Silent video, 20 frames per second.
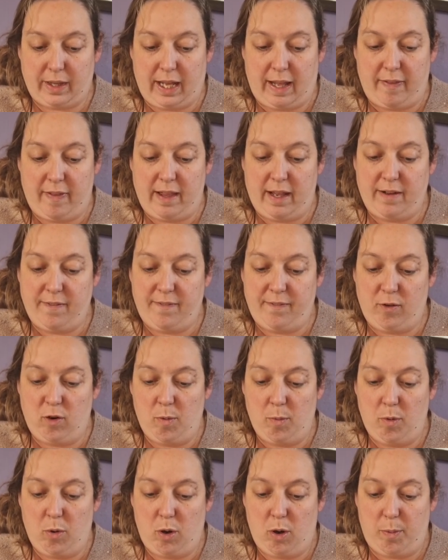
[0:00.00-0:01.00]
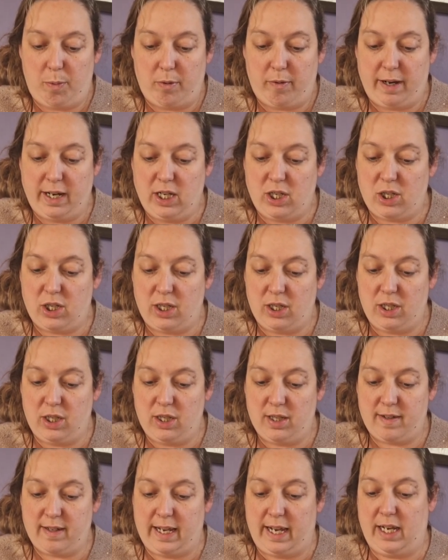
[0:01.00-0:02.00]
And then formal operation
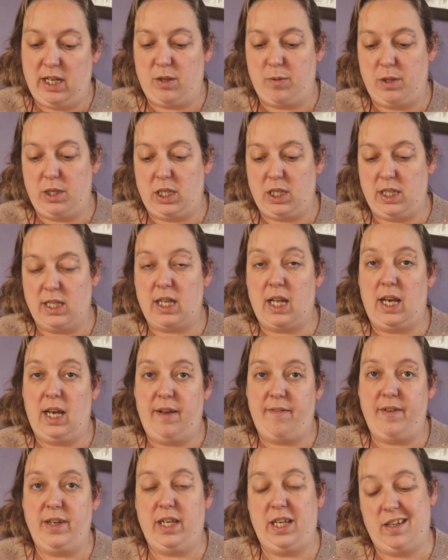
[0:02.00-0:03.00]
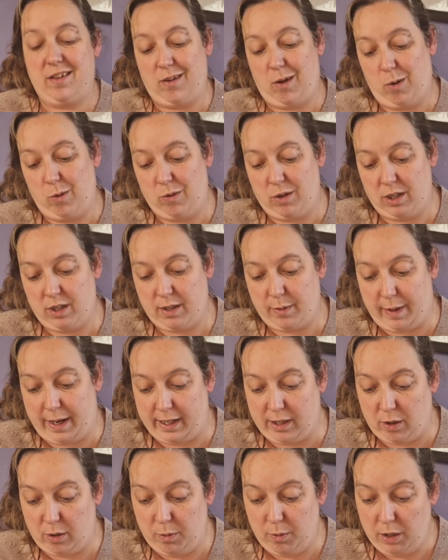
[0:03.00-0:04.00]
stage, which is 11 years old to
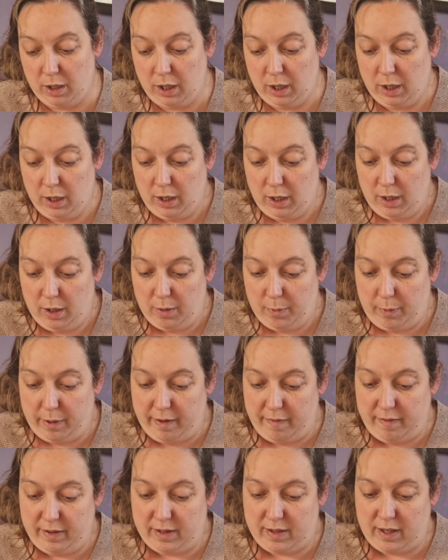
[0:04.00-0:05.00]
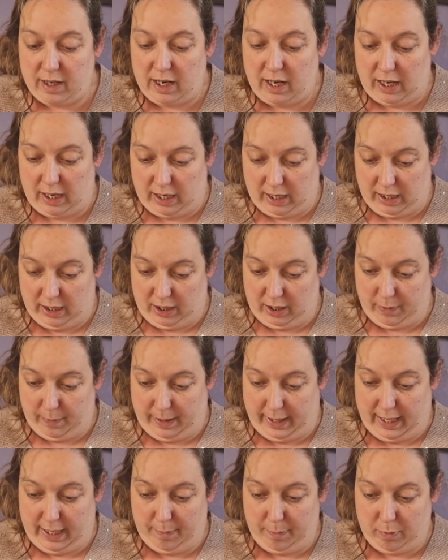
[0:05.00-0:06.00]
adult, where you
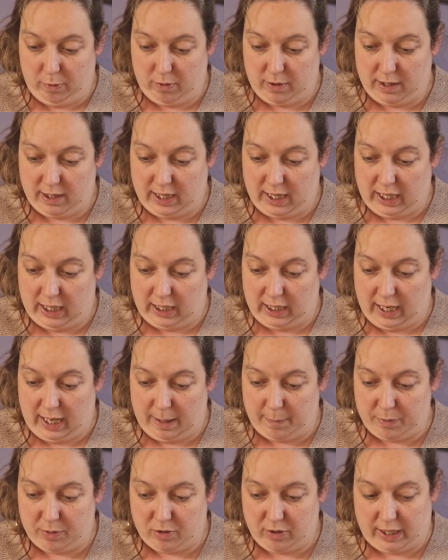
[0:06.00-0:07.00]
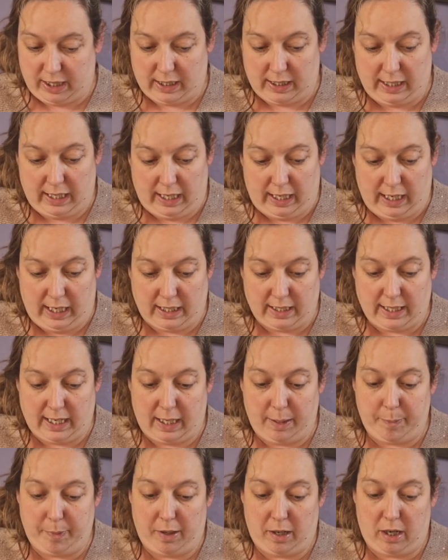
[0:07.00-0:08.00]
are able to think abstractly and
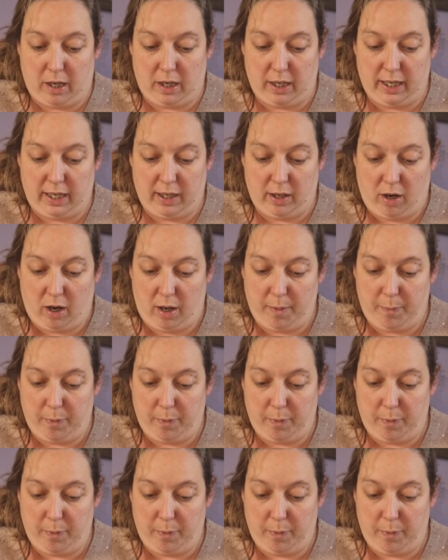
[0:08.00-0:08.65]
take part in